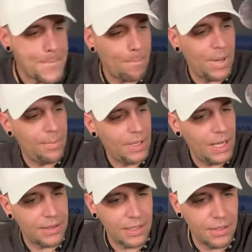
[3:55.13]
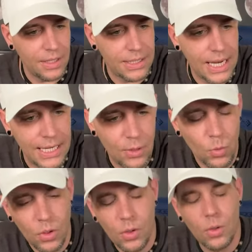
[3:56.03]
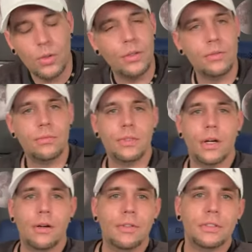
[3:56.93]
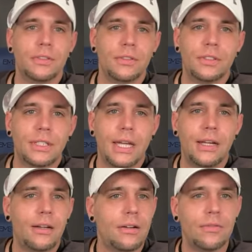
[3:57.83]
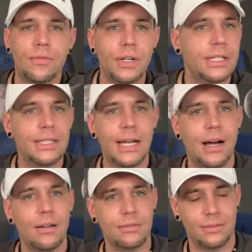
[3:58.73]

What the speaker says: People out there in the dating world are nervous and scared, freaked out.